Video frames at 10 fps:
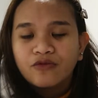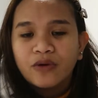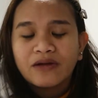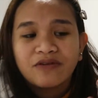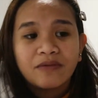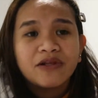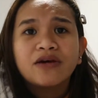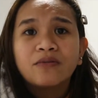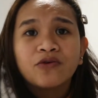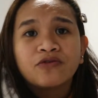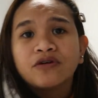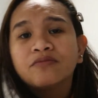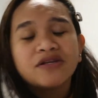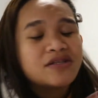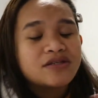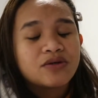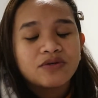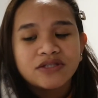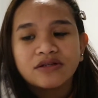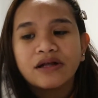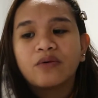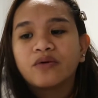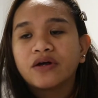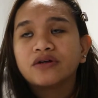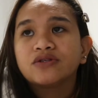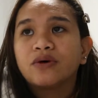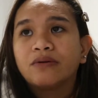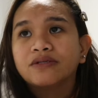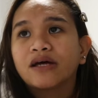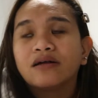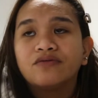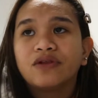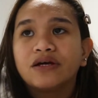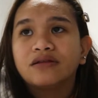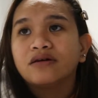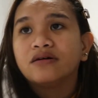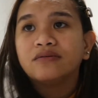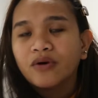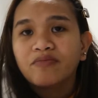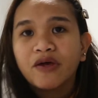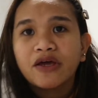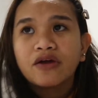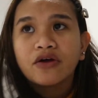we had family come over. My sister was still at work, so I was kind of the one picking